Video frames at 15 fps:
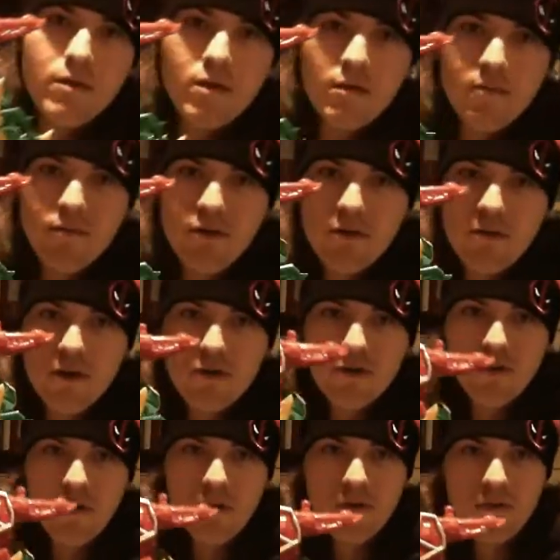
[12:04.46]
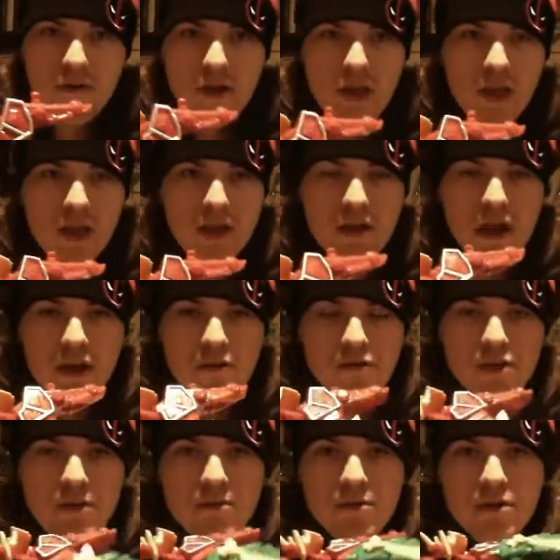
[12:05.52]
pretty much he has the
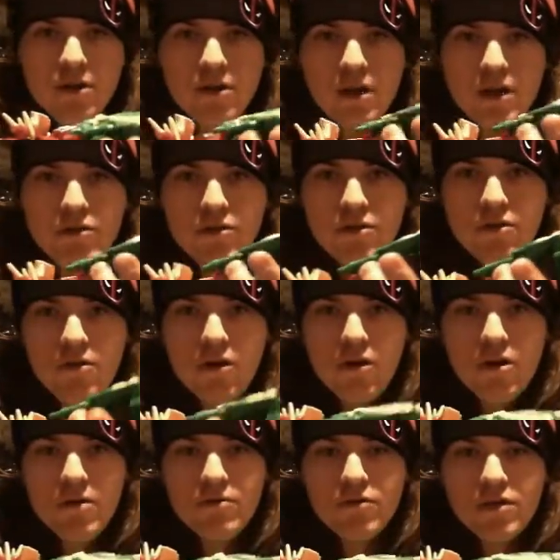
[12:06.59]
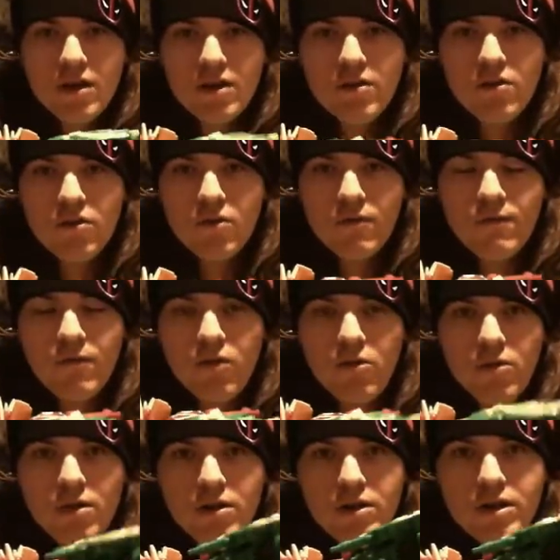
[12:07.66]
same articulation. Arms can go
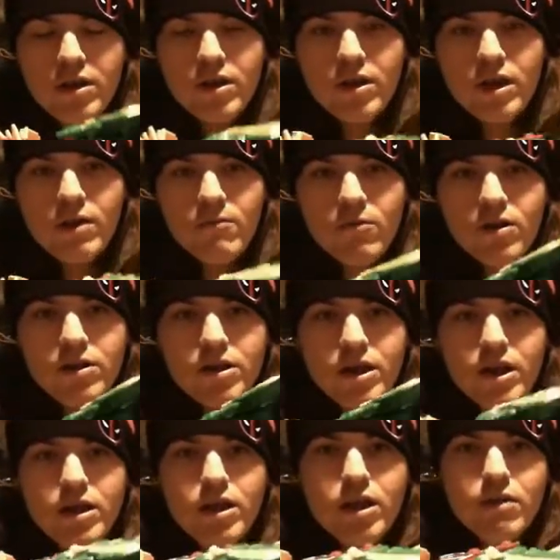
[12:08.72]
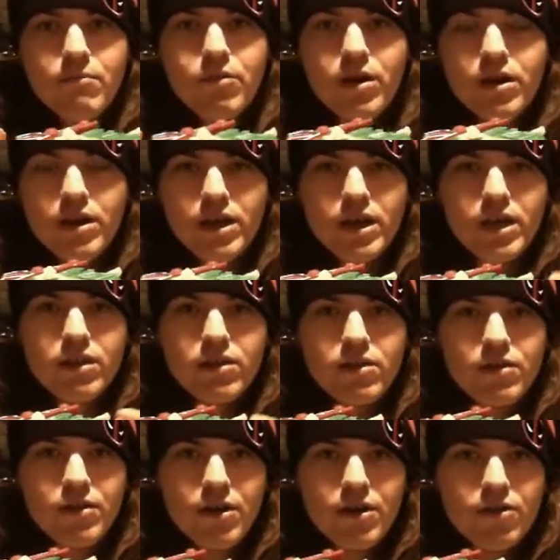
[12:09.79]
forward and whatnot, but it
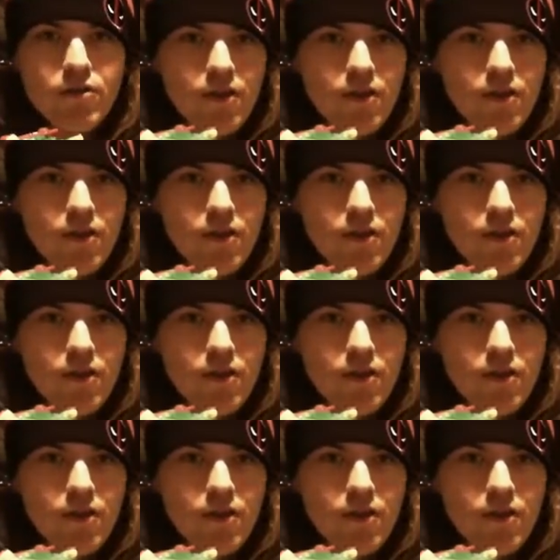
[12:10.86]
does